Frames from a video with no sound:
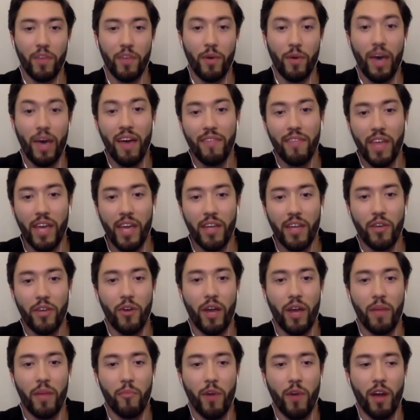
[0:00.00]
have that in your
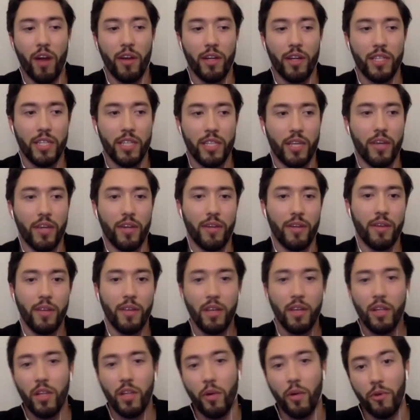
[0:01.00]
end product, it could
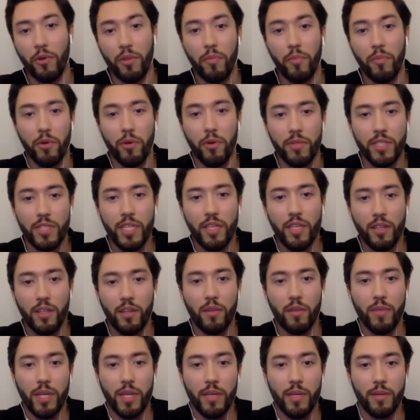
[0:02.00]
lower the potency a
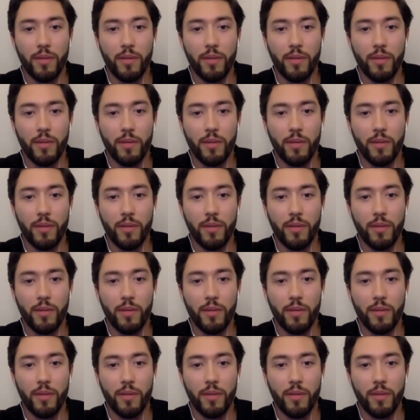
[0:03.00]
little bit.